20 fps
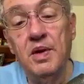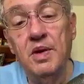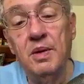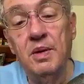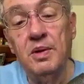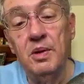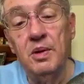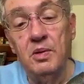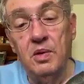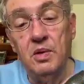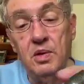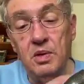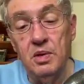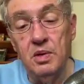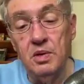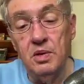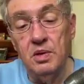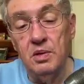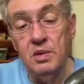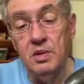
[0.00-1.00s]
There we go.
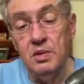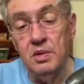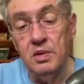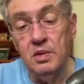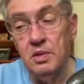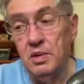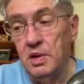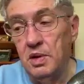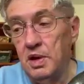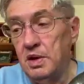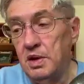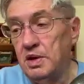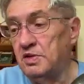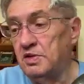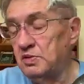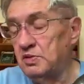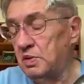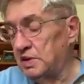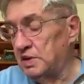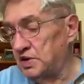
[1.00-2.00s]
And
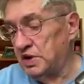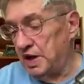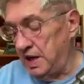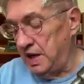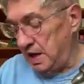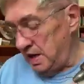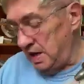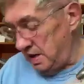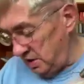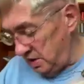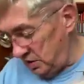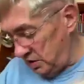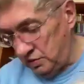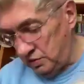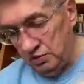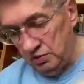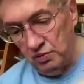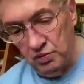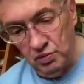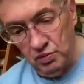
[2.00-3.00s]
this once again
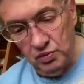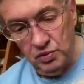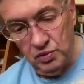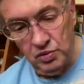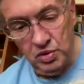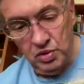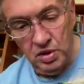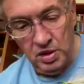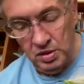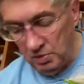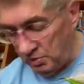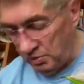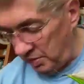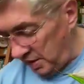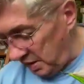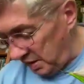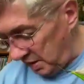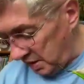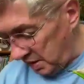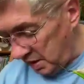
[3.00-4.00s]
is got
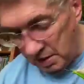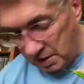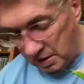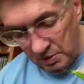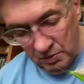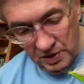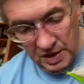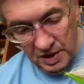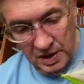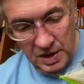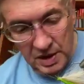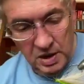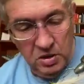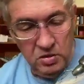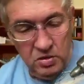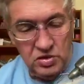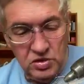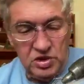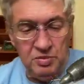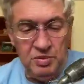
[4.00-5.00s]
to cut it really
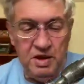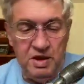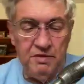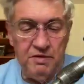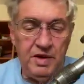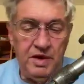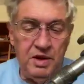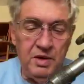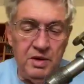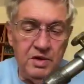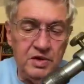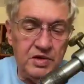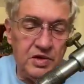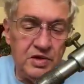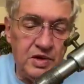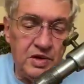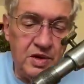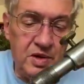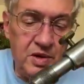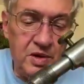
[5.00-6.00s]
close to my
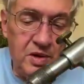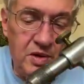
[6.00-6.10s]
fingers.